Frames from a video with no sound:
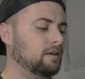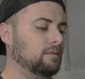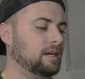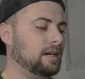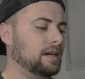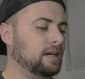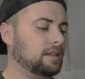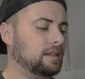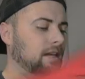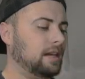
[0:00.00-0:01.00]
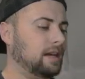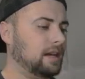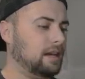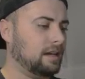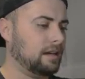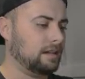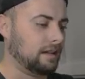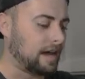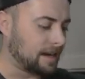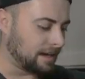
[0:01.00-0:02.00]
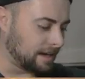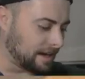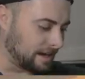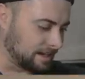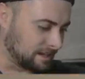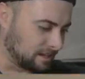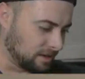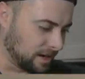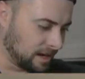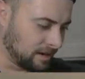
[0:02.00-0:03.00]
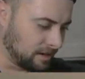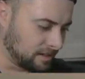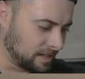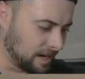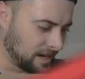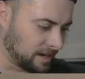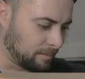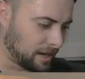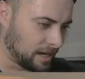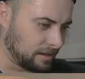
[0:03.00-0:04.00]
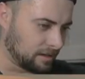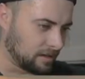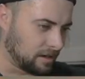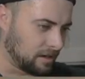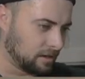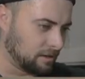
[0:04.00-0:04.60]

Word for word: We got the Latias. Okay, I'll take it. Man, look at the hollow